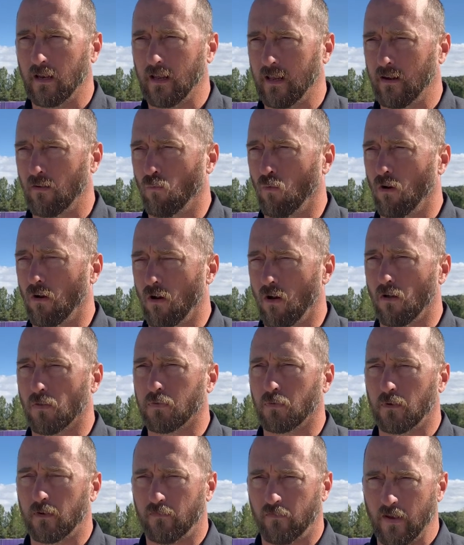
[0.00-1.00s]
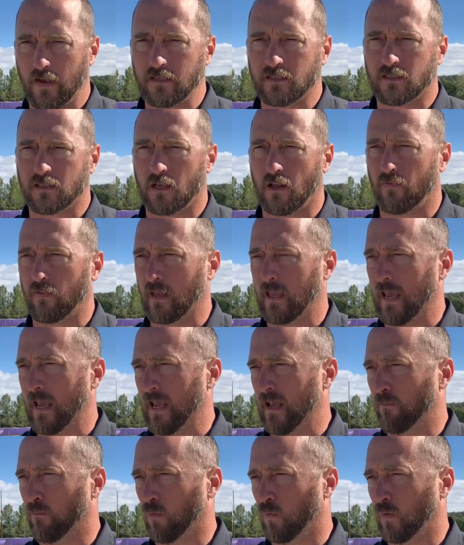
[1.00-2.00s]
and, and won all three phases of the
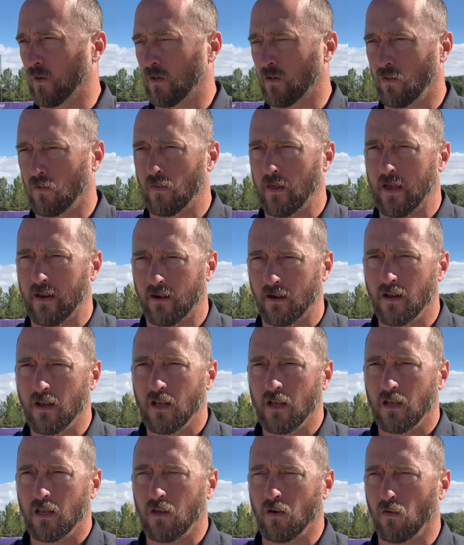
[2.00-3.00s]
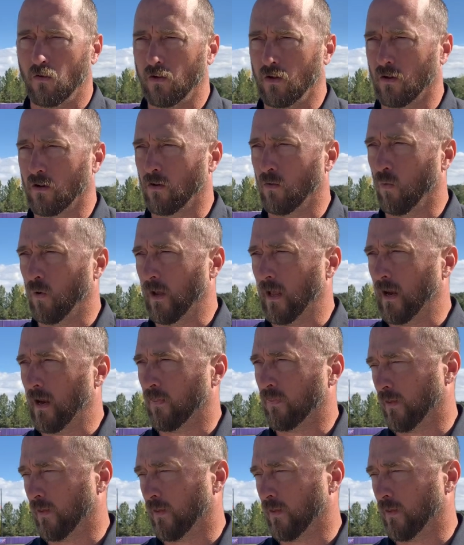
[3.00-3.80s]
game. And when you do that, you know, you're going to win.